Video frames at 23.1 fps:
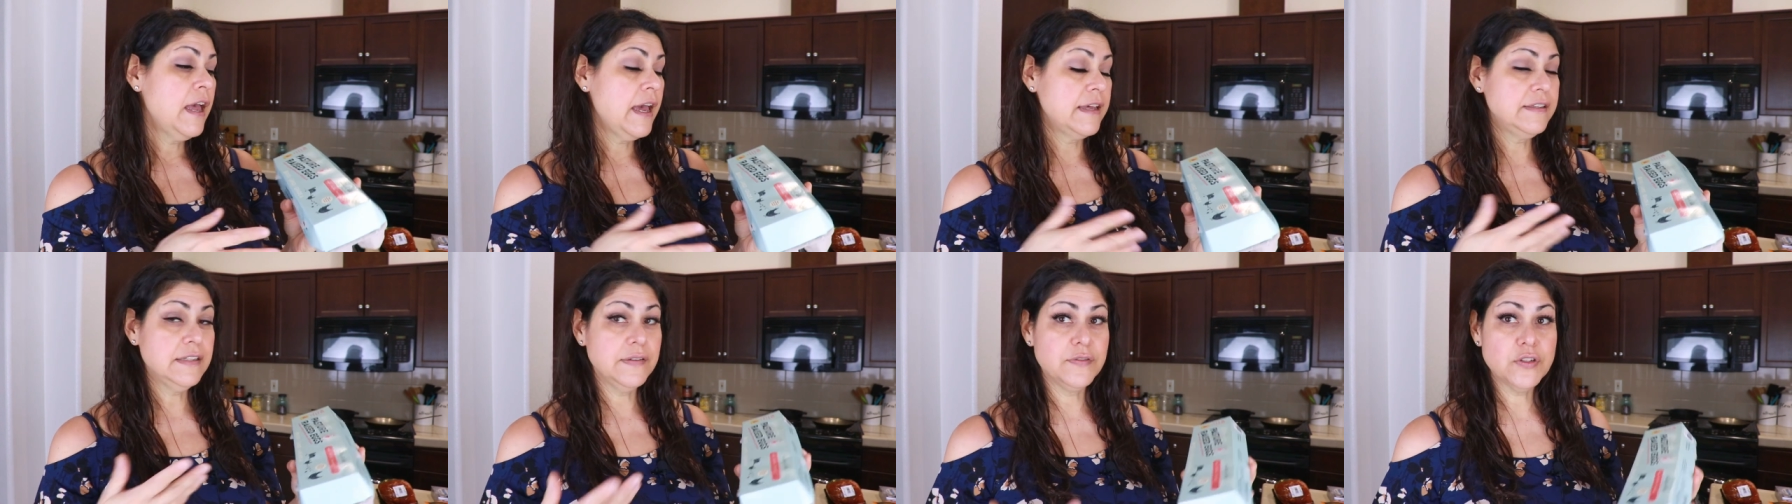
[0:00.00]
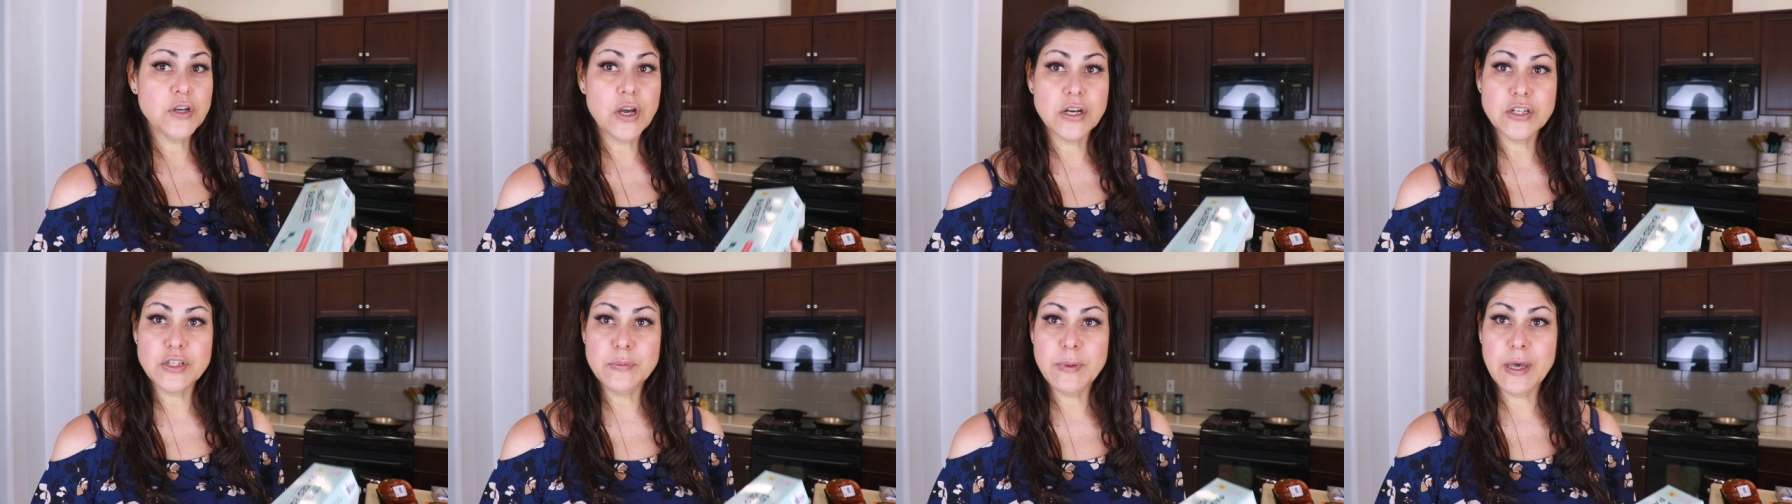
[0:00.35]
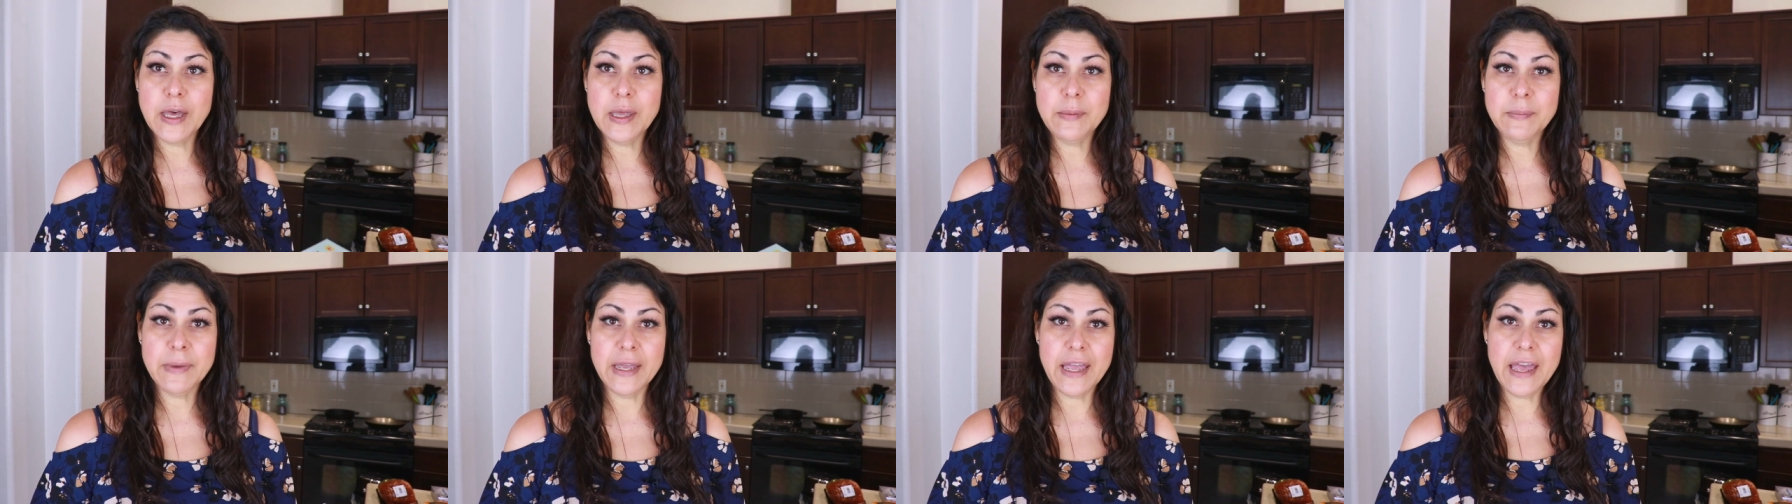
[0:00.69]
As I've talked
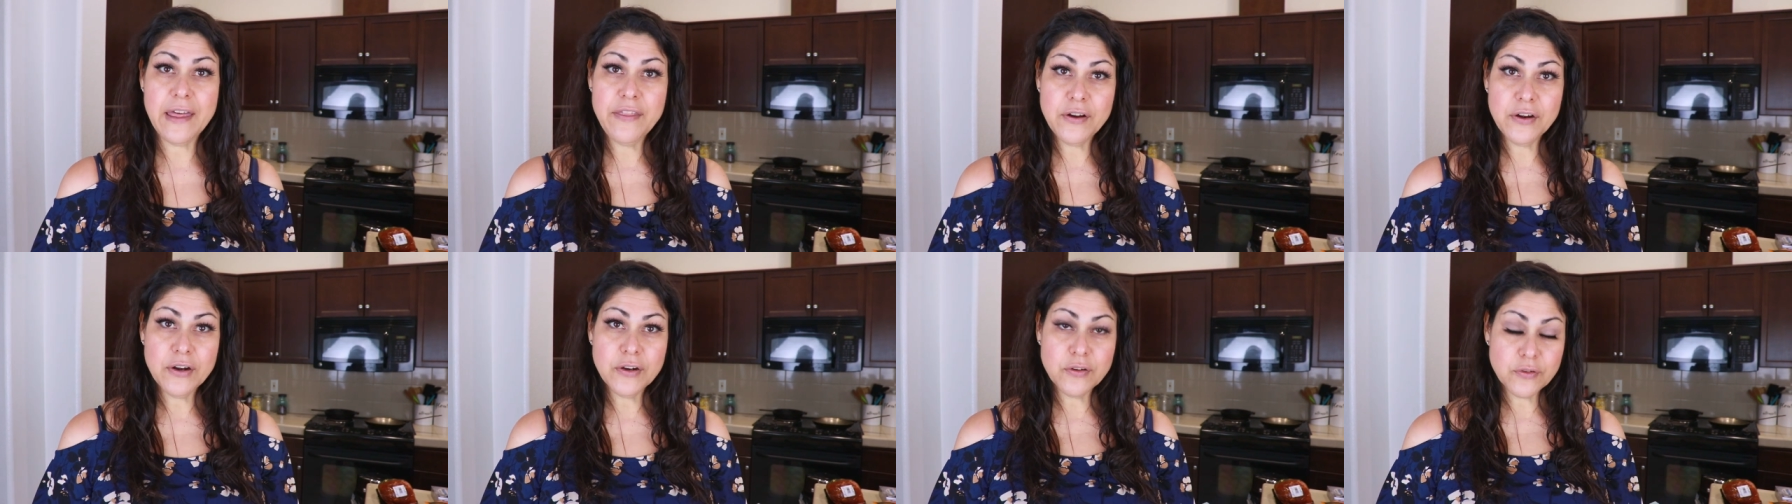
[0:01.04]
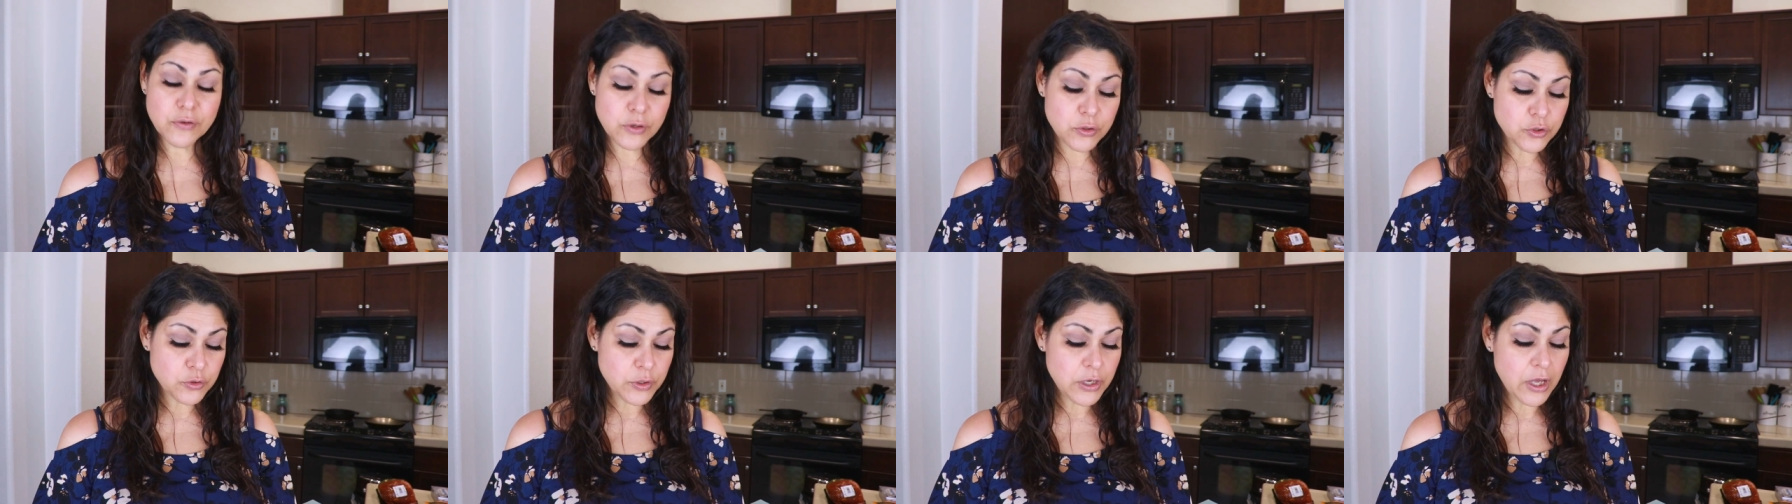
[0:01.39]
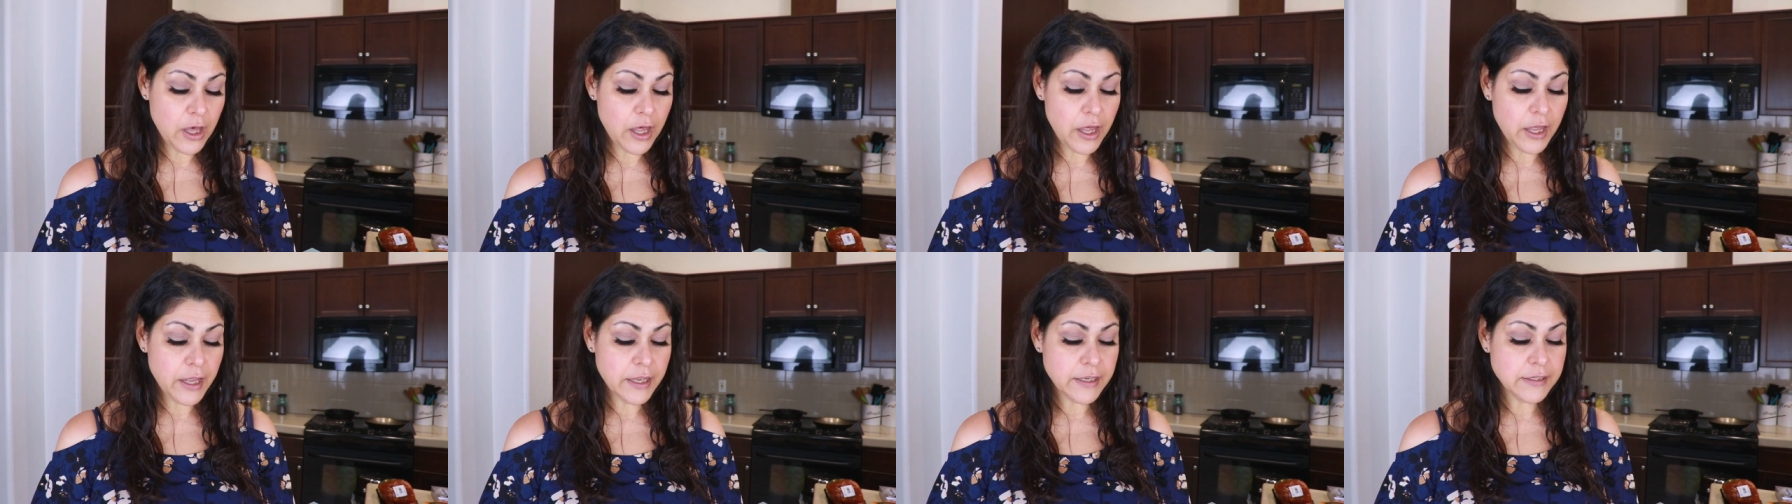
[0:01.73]
about in my other grocery
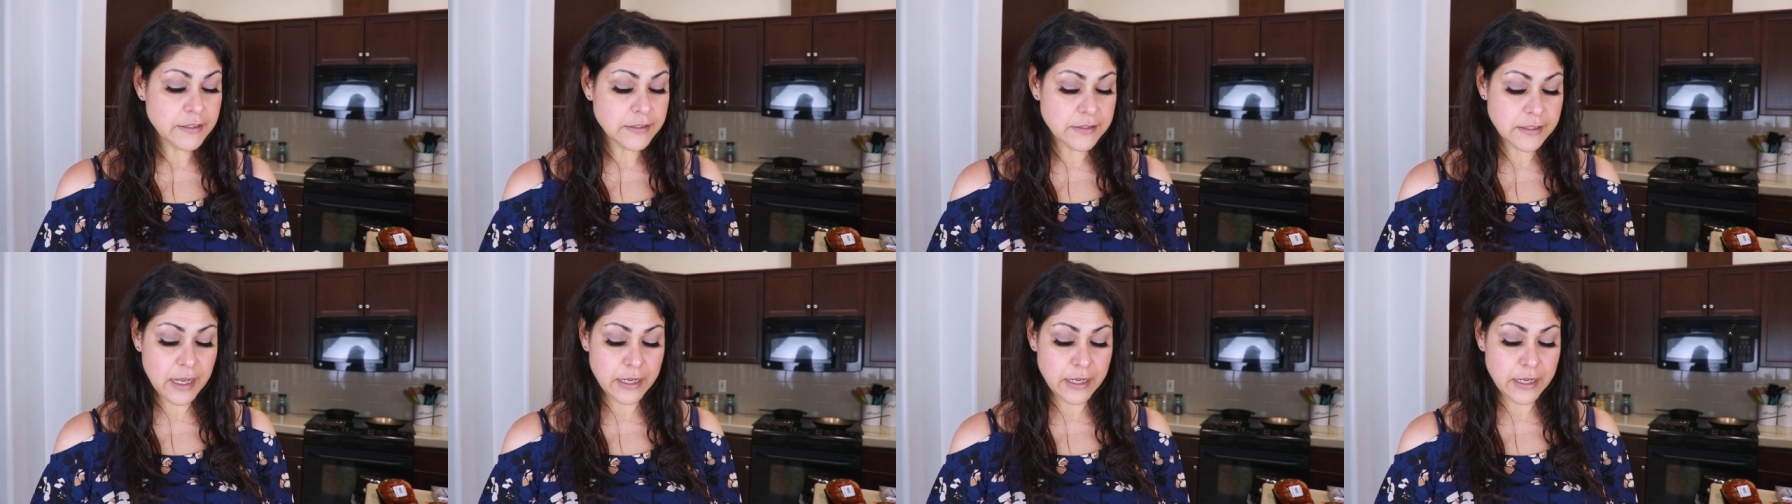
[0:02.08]
hauls,